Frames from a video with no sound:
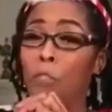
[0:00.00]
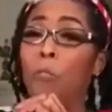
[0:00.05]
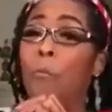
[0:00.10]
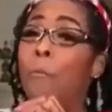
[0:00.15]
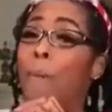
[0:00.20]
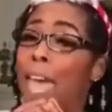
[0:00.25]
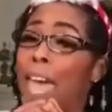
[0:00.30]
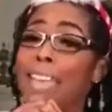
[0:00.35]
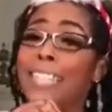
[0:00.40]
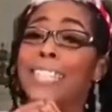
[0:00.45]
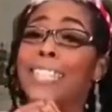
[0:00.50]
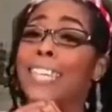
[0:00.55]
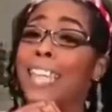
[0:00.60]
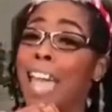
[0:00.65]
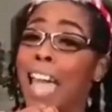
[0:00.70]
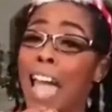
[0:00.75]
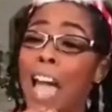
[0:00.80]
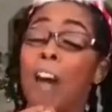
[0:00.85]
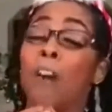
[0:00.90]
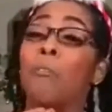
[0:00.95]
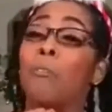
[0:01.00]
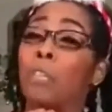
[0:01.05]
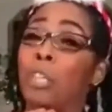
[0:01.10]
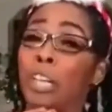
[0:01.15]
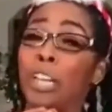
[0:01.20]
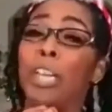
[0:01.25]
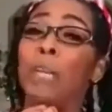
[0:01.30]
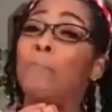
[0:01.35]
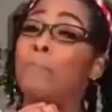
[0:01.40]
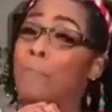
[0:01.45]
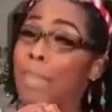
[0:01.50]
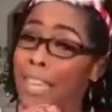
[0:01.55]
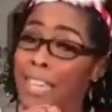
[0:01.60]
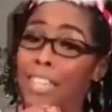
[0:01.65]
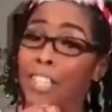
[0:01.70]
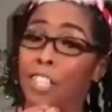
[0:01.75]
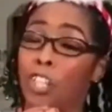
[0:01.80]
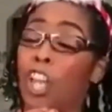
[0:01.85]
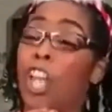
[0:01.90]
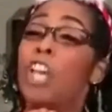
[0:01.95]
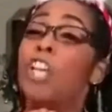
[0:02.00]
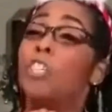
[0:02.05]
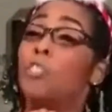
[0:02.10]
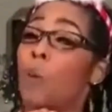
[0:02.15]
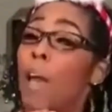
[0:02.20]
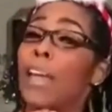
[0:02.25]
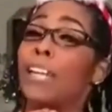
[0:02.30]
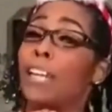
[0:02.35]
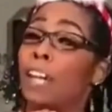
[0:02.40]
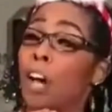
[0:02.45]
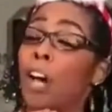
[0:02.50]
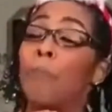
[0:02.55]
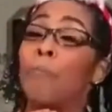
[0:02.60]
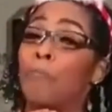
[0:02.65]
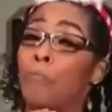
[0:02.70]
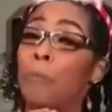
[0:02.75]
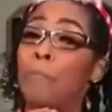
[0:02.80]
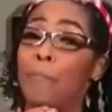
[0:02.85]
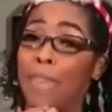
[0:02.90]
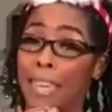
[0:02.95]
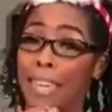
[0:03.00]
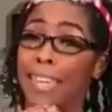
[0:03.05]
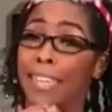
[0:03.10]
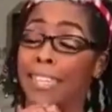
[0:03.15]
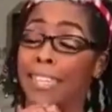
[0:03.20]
you bastard hound looking bitch, try to come for me.